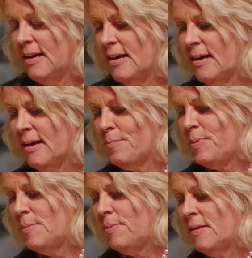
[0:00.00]
and
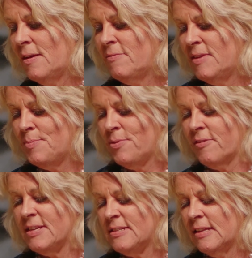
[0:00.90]
people that are really
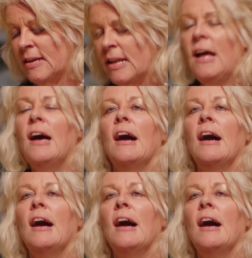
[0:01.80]
progressing that.